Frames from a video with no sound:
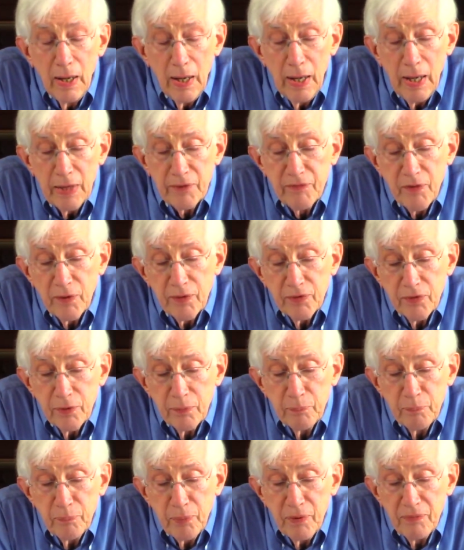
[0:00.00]
At first
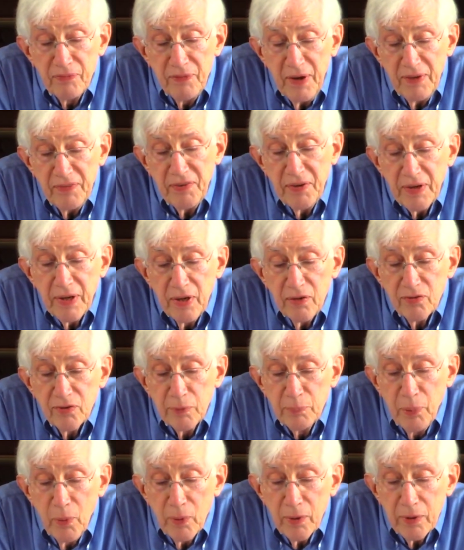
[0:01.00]
professing his
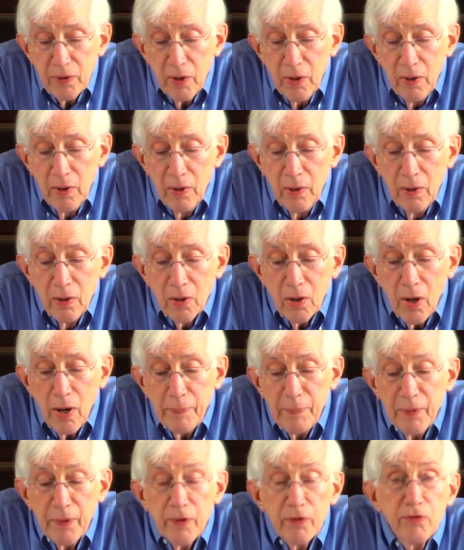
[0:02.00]
support,
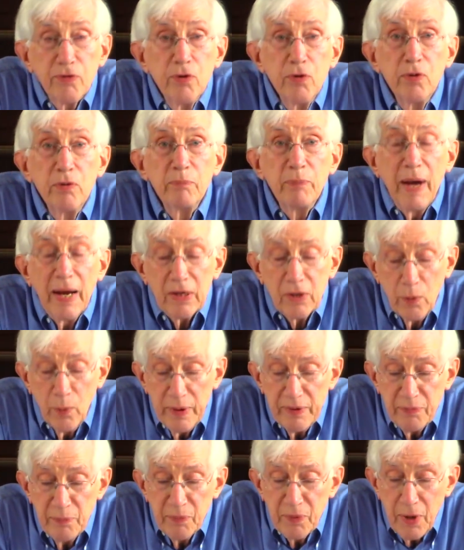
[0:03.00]
Carpenter soon backed
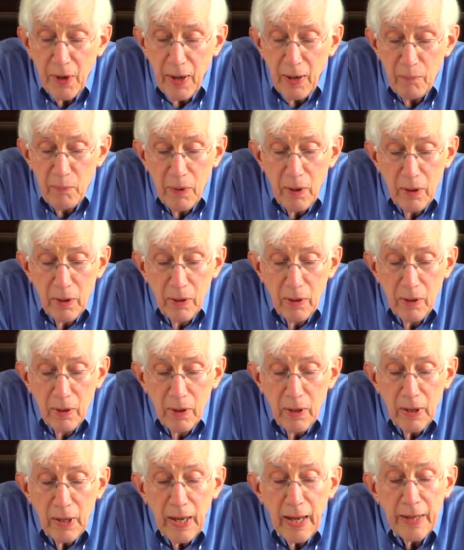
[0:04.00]
away from Tom
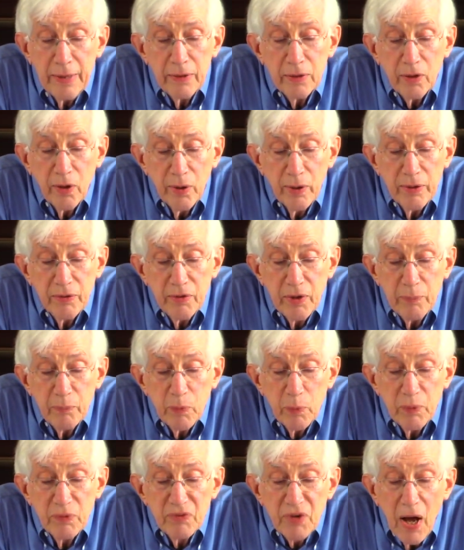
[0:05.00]
and encouraged him
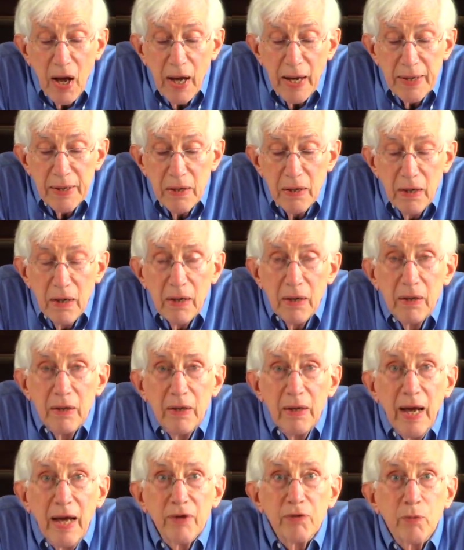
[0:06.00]
to resign
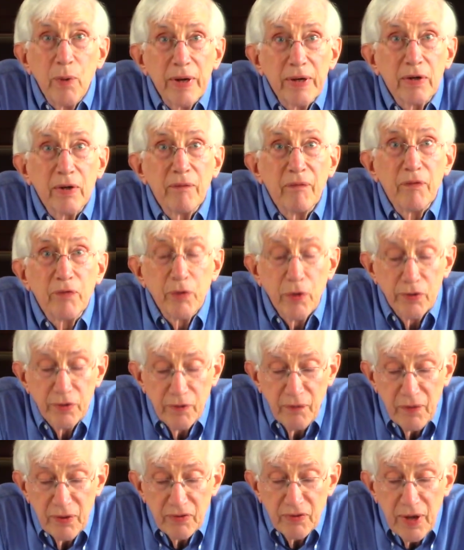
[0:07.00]
as rector of the Church
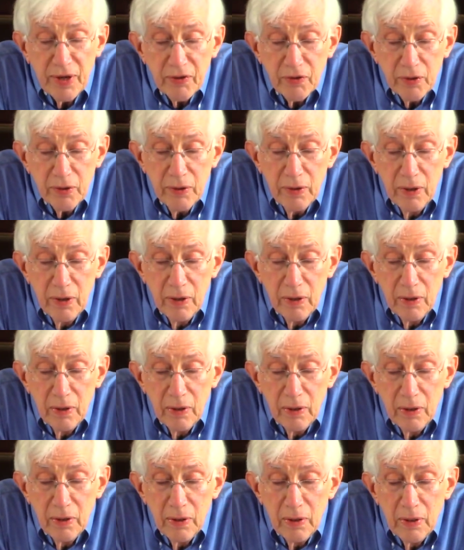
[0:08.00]
of the Ascension
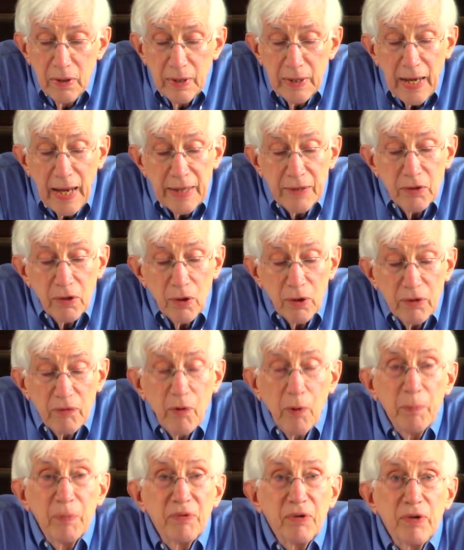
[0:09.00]
and to look
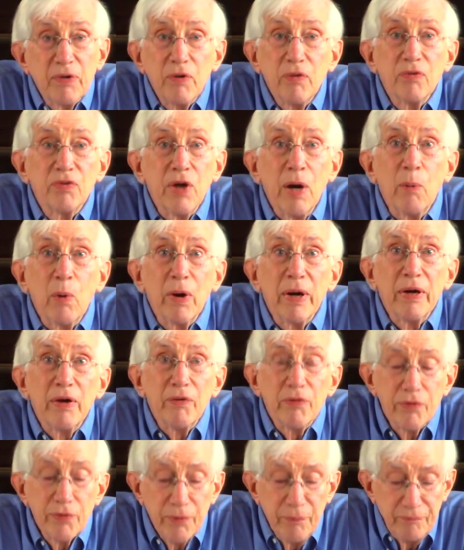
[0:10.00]
for a position somewhere
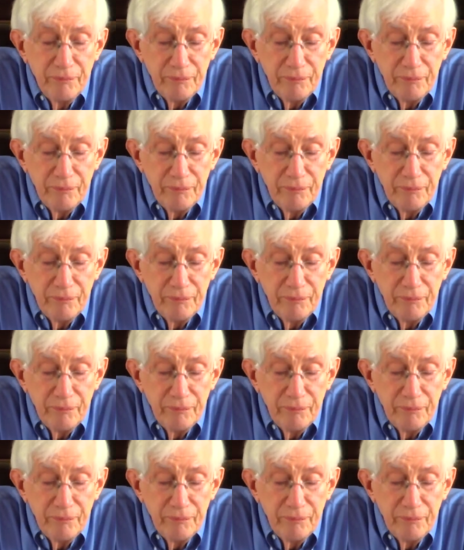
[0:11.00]
else.